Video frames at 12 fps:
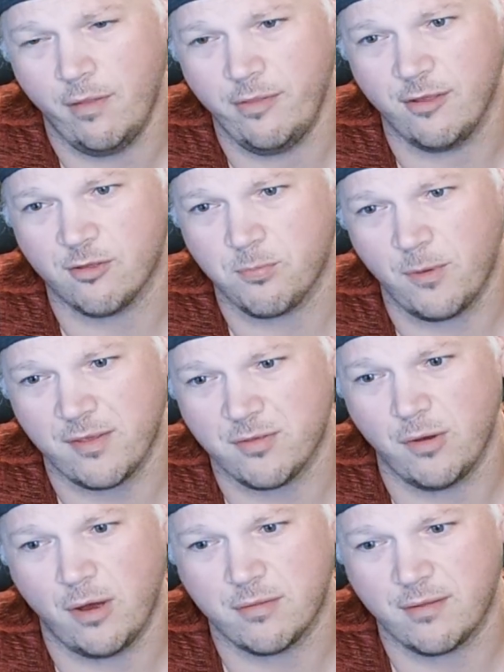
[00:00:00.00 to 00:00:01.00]
the
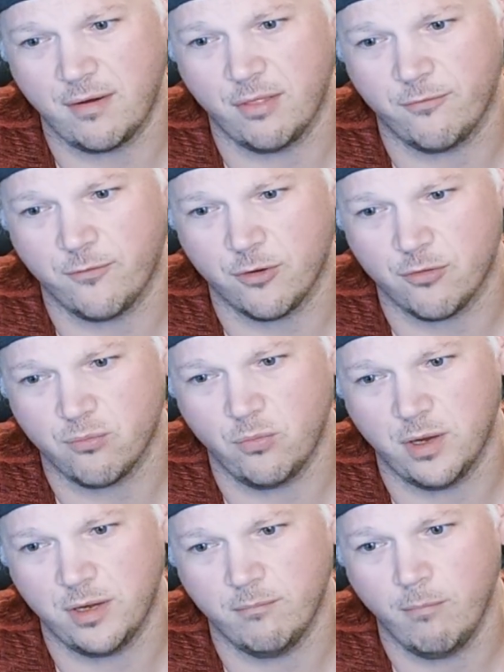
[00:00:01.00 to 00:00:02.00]
espresso outside of the first
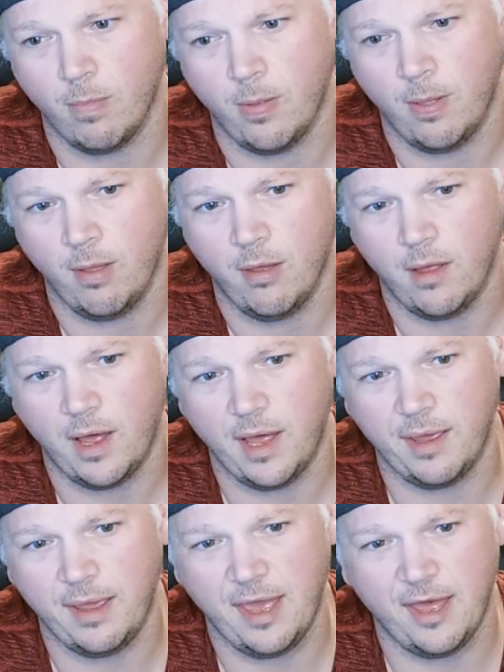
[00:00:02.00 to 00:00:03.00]
one,
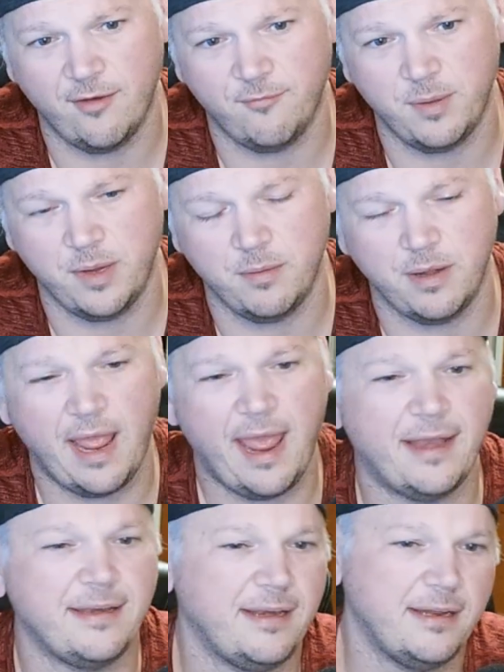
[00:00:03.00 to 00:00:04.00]
I have been
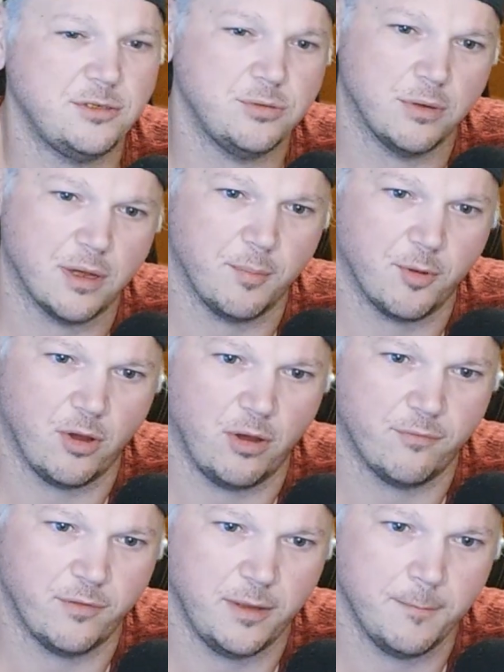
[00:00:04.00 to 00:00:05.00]
adding it to a cup of
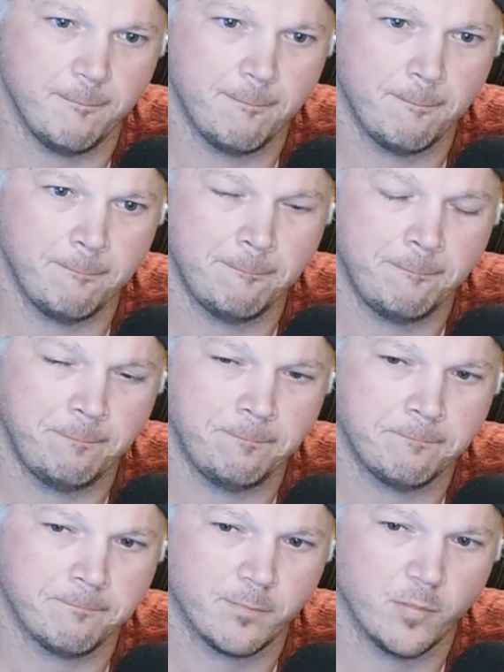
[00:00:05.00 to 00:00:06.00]
coffee.
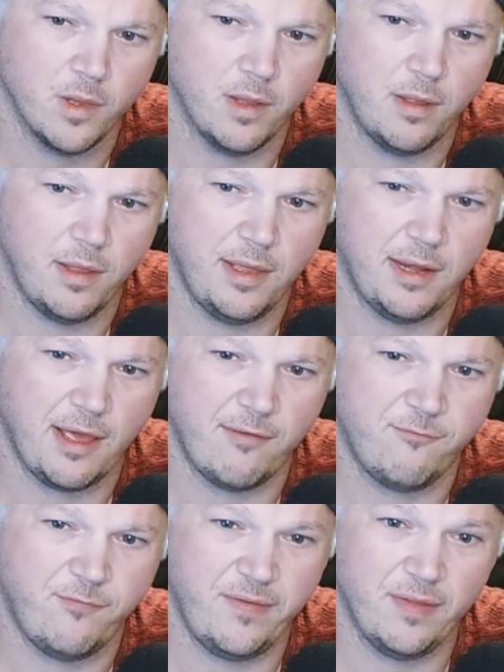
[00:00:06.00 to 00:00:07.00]
And I
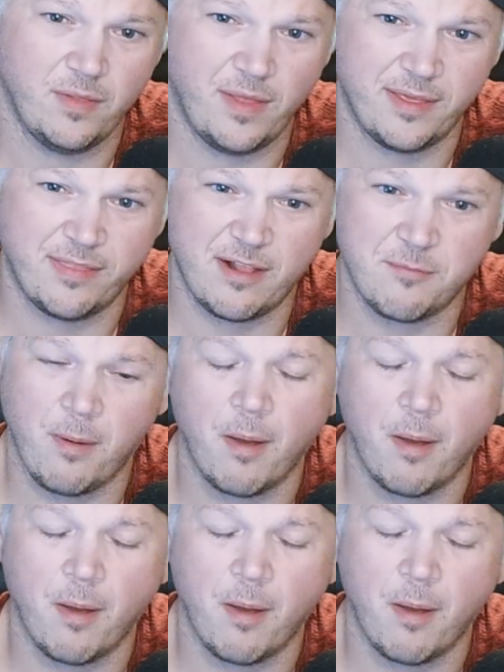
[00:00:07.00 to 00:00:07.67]
feel like that's